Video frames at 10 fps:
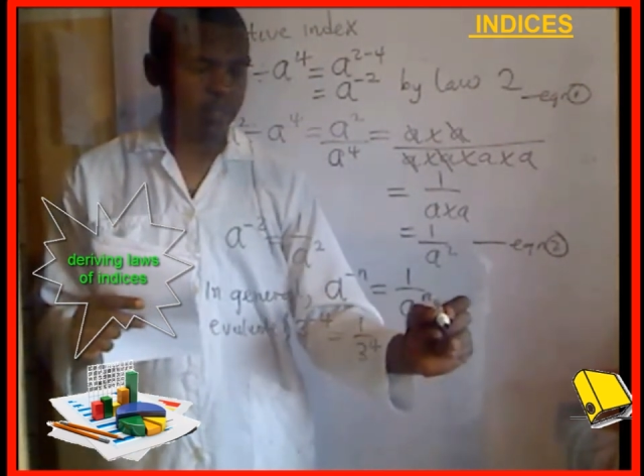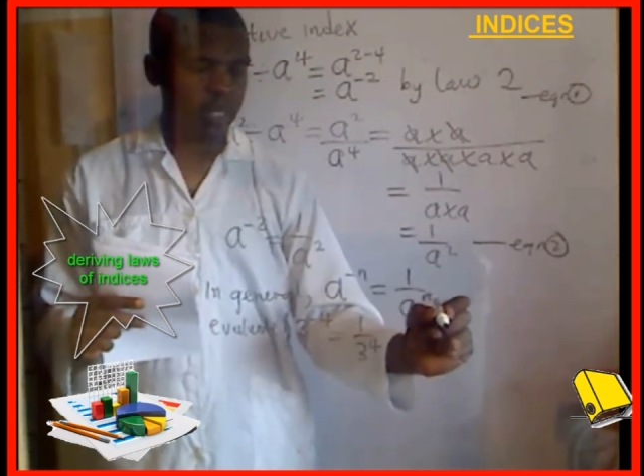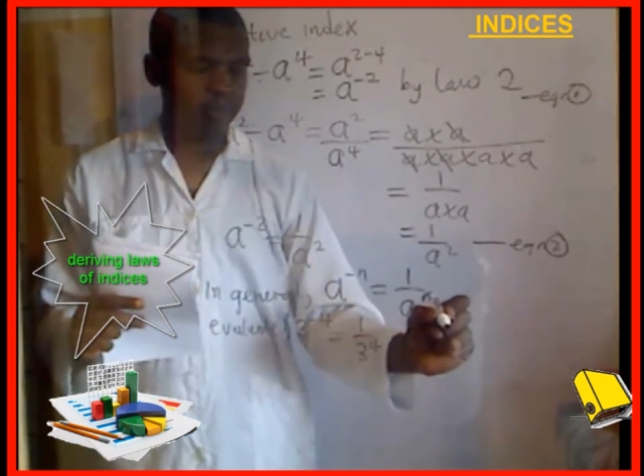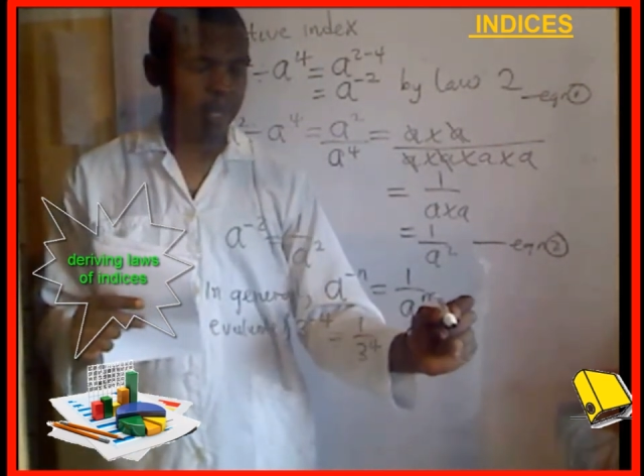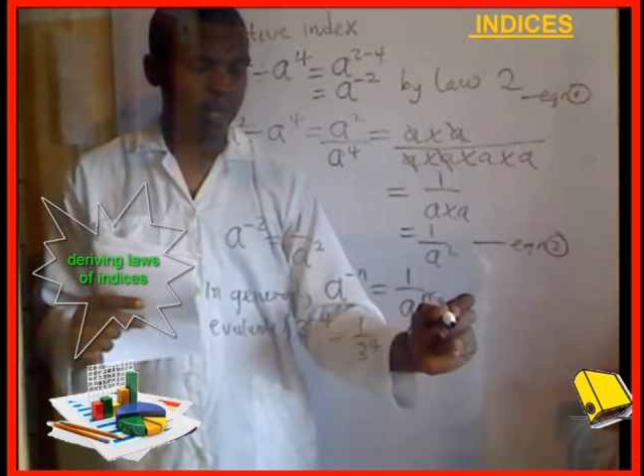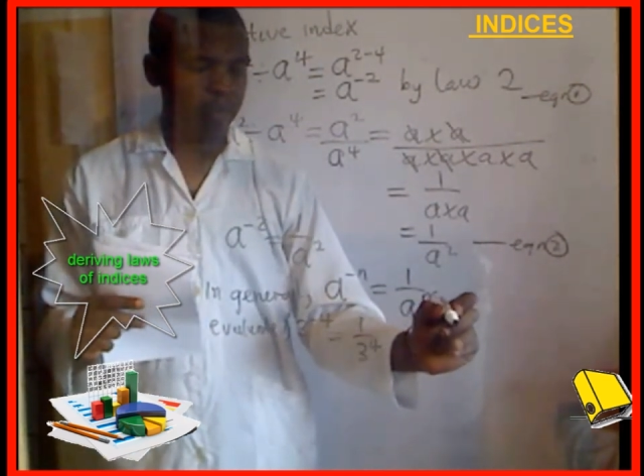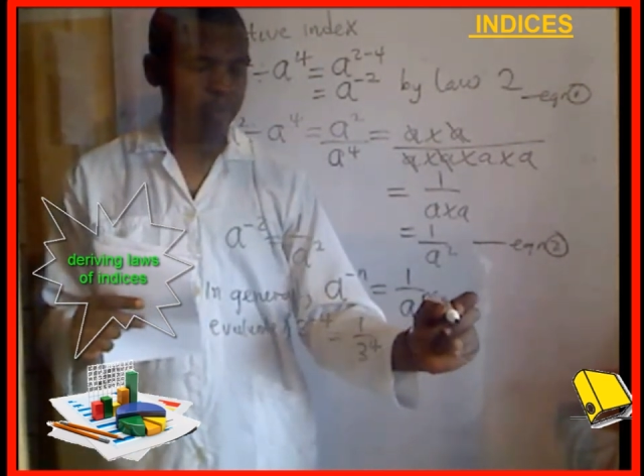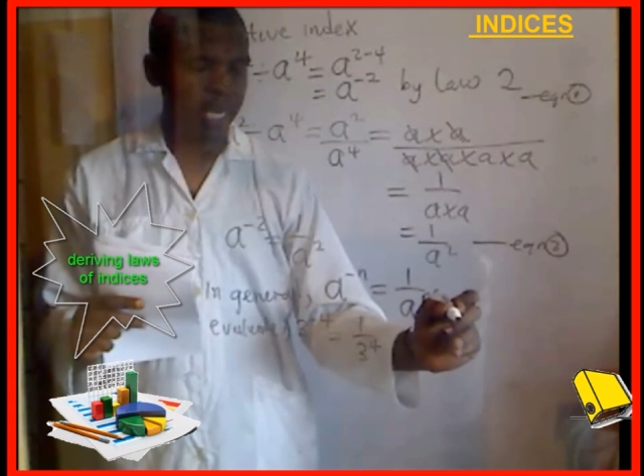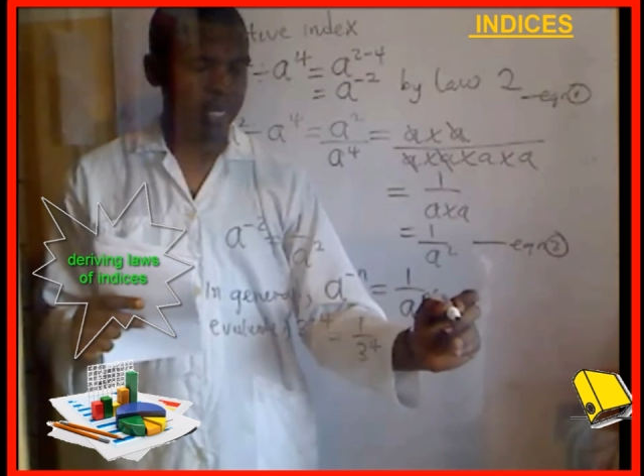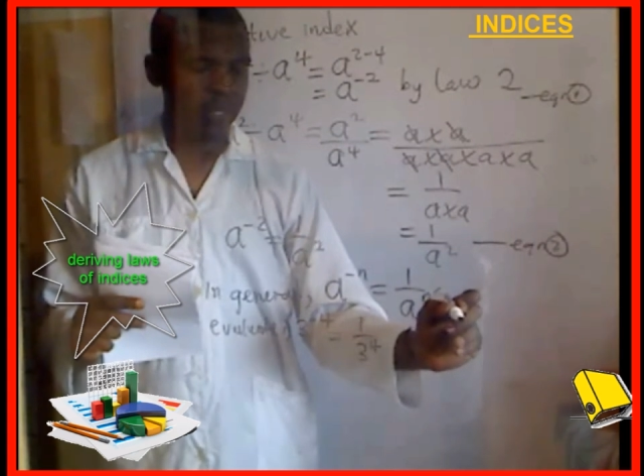to the power
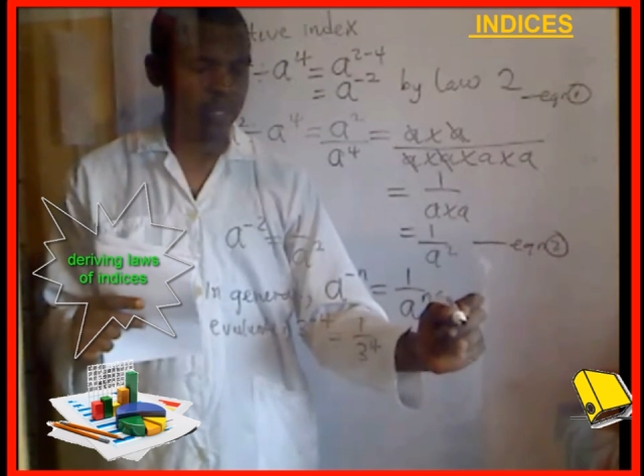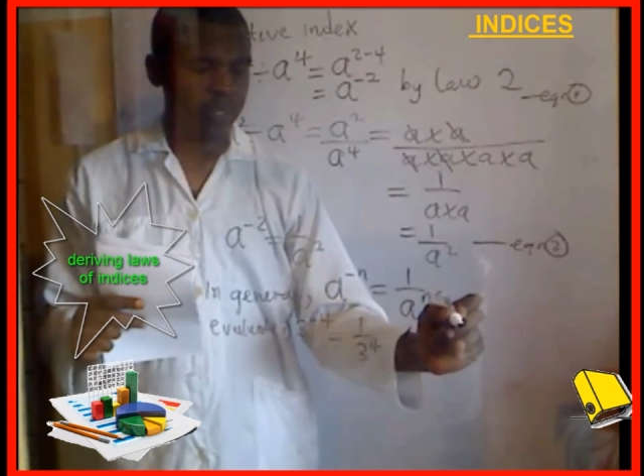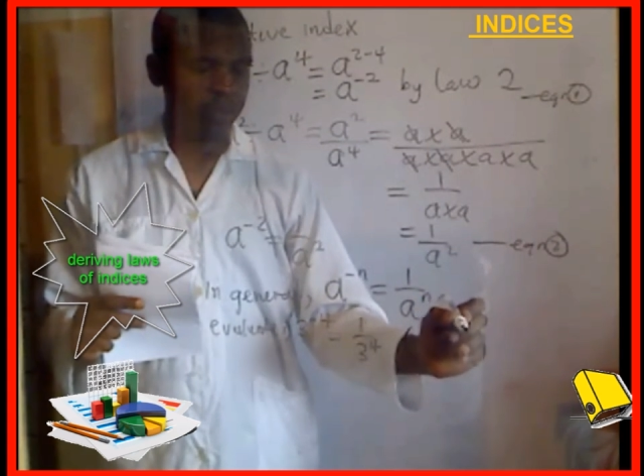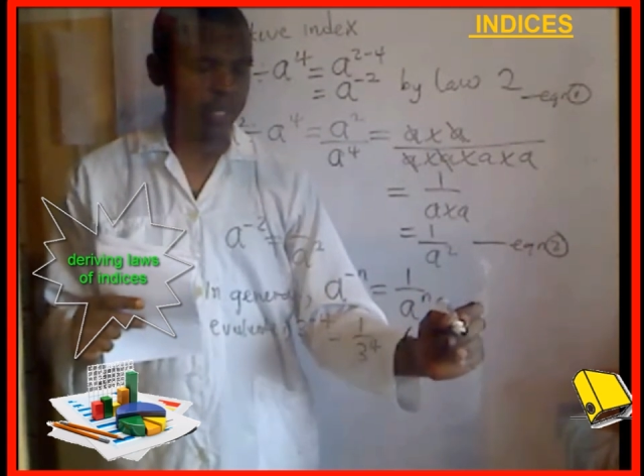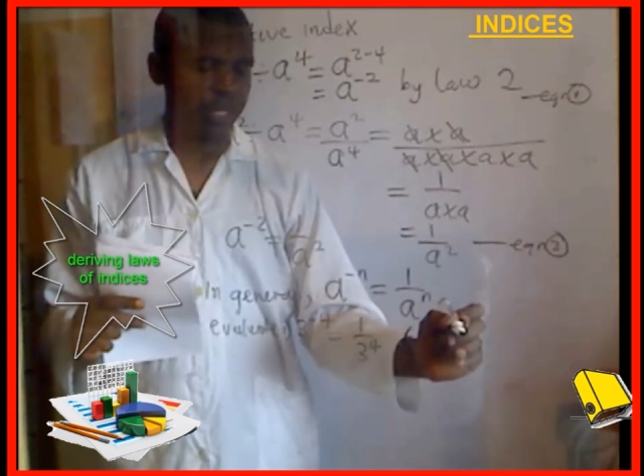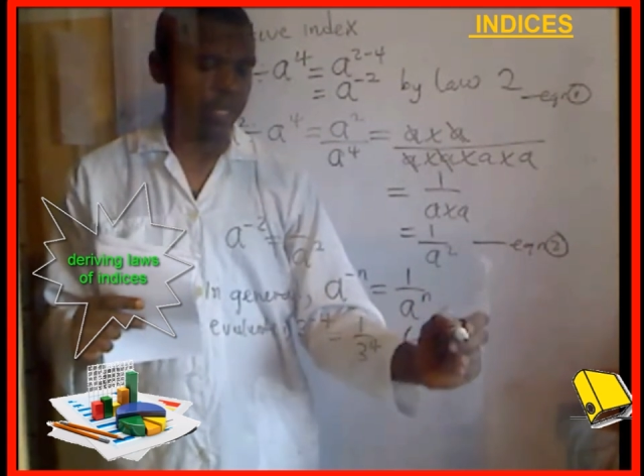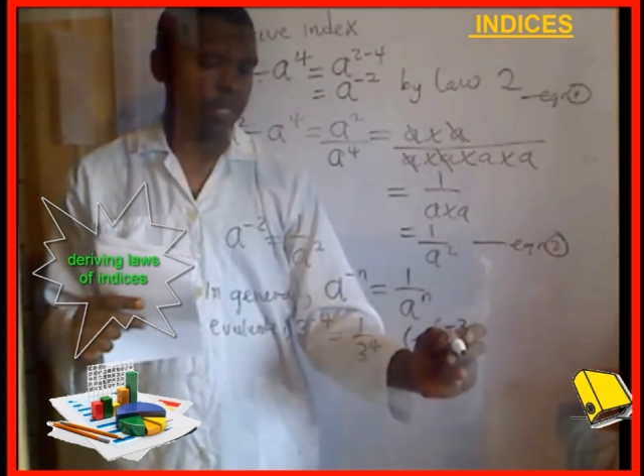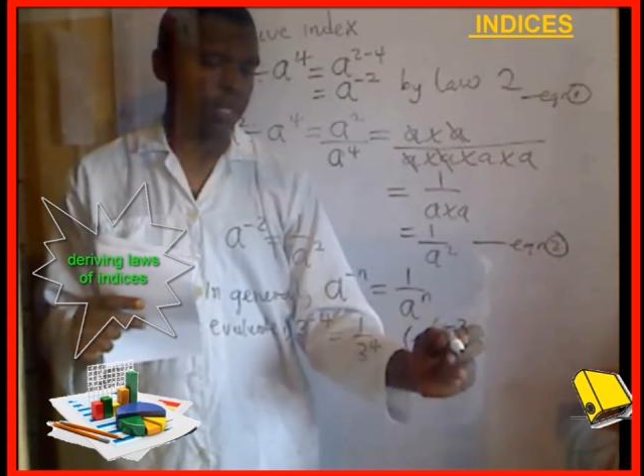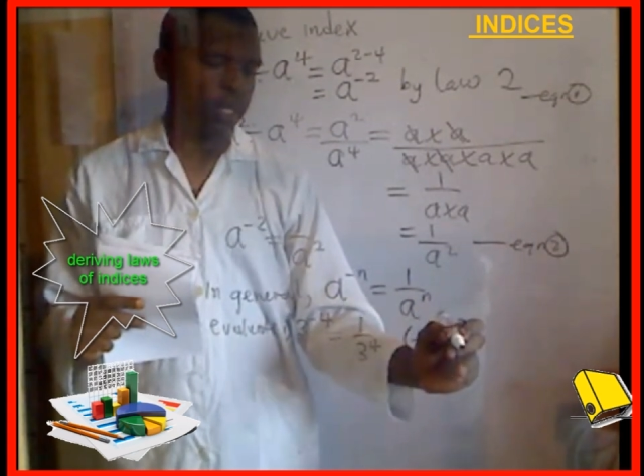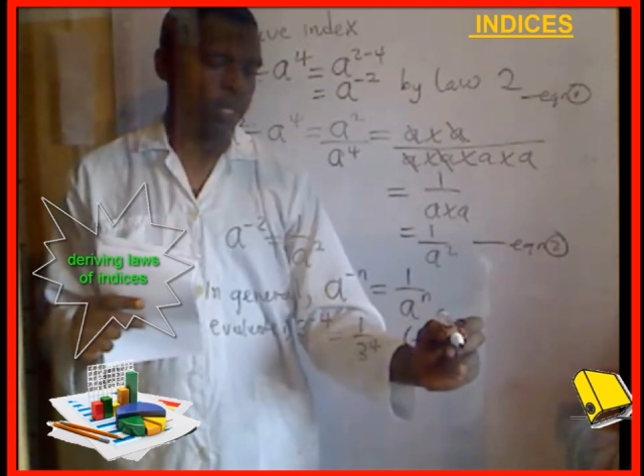minus 3.
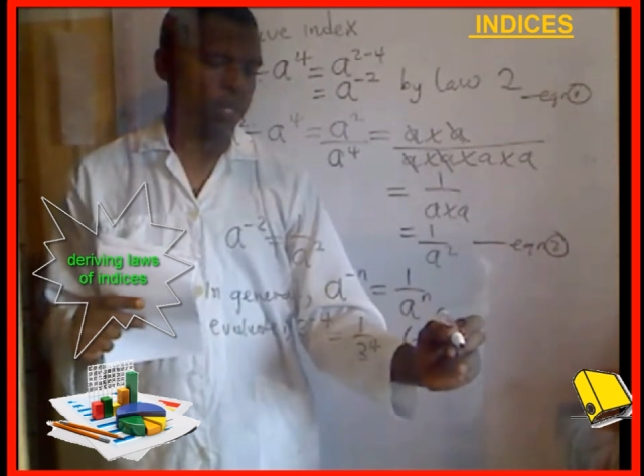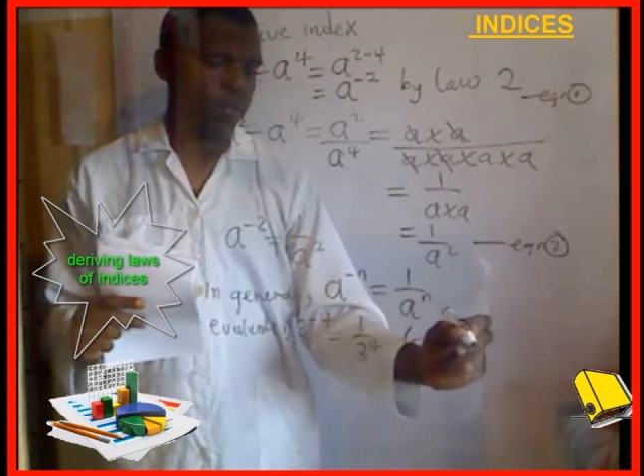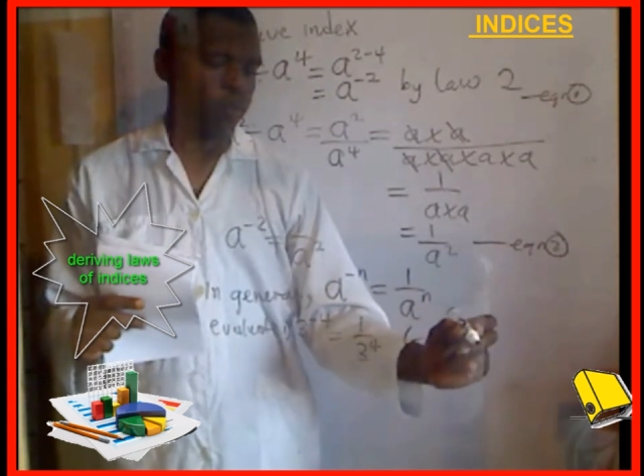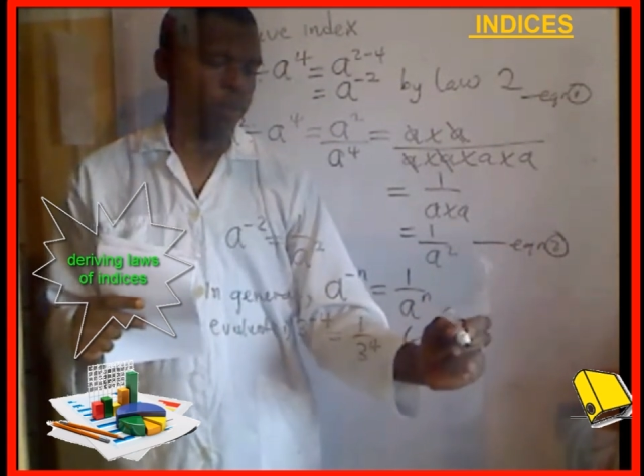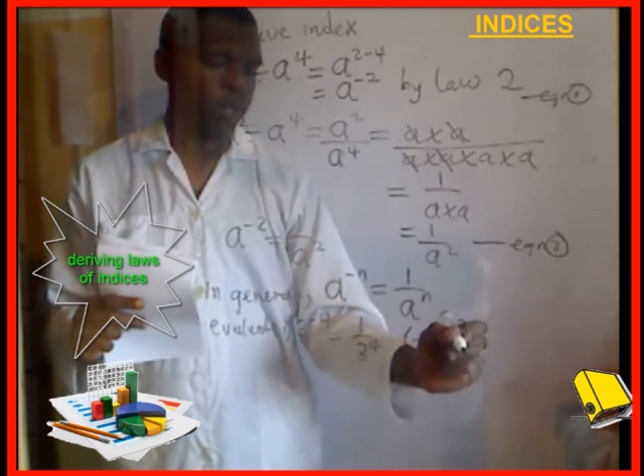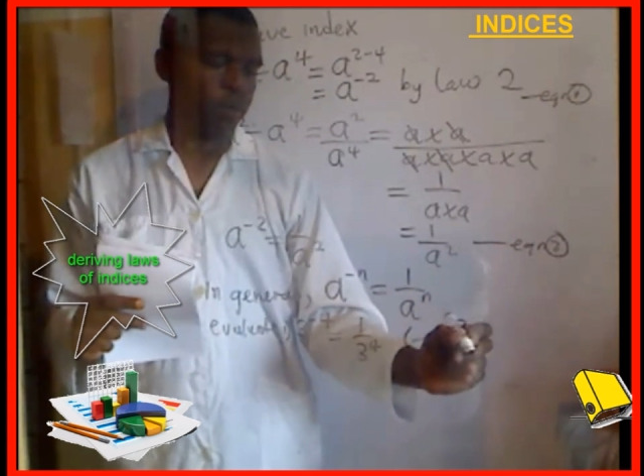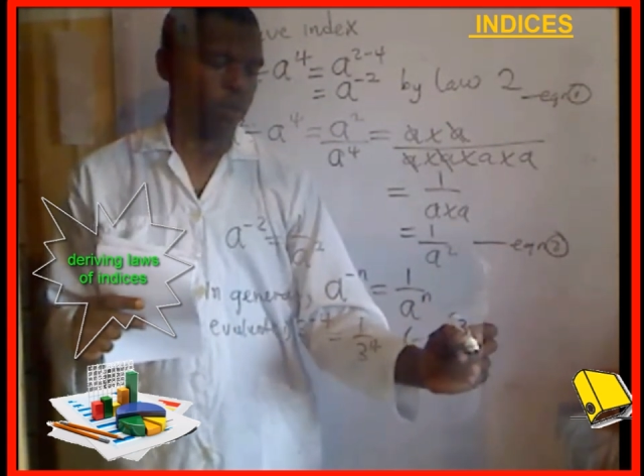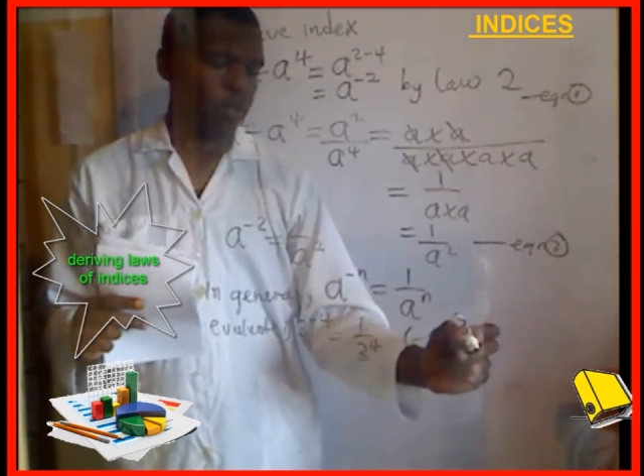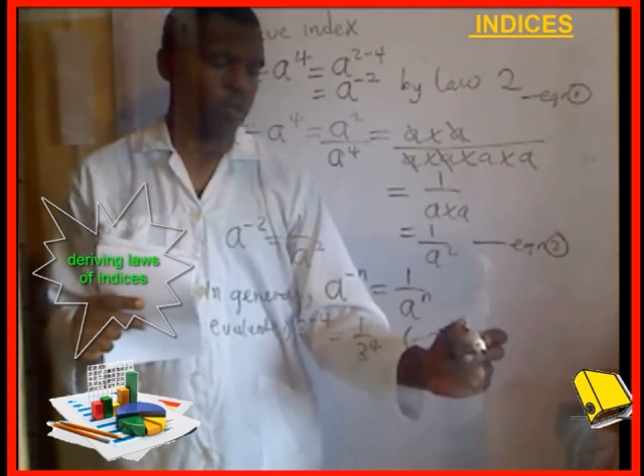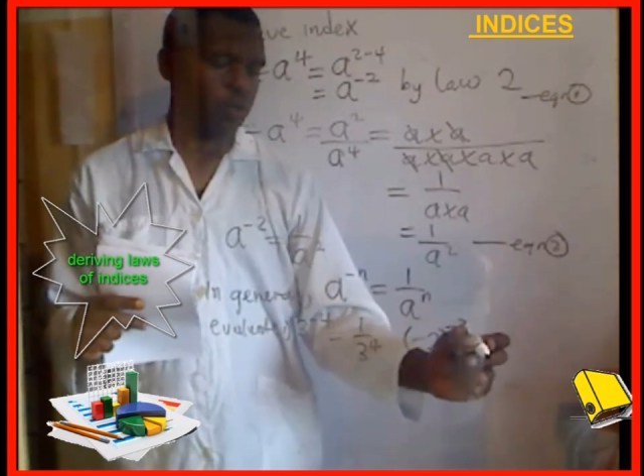This will be equals